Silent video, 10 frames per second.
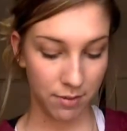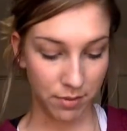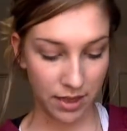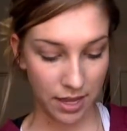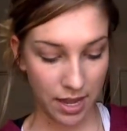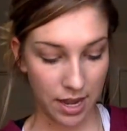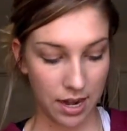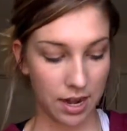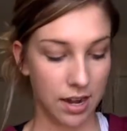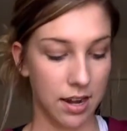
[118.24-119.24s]
But
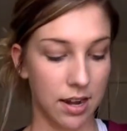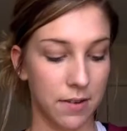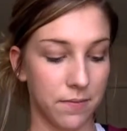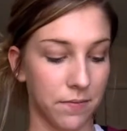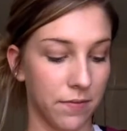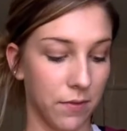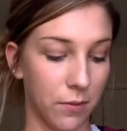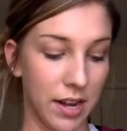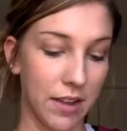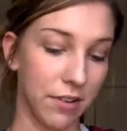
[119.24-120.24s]
then,
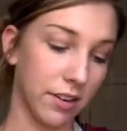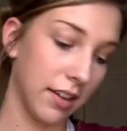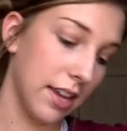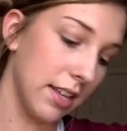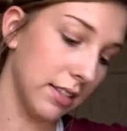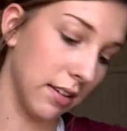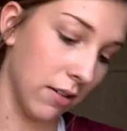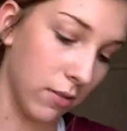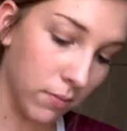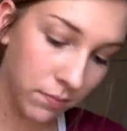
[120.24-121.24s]
when he gets
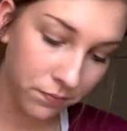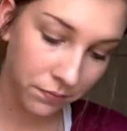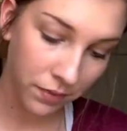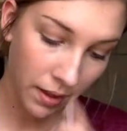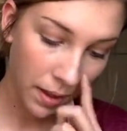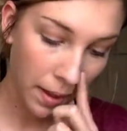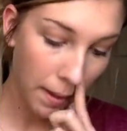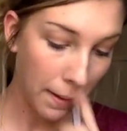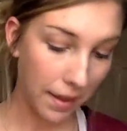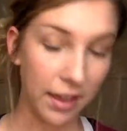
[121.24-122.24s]
home,
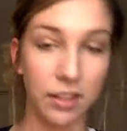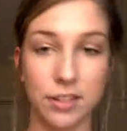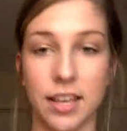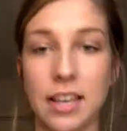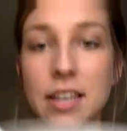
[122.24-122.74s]
it looks like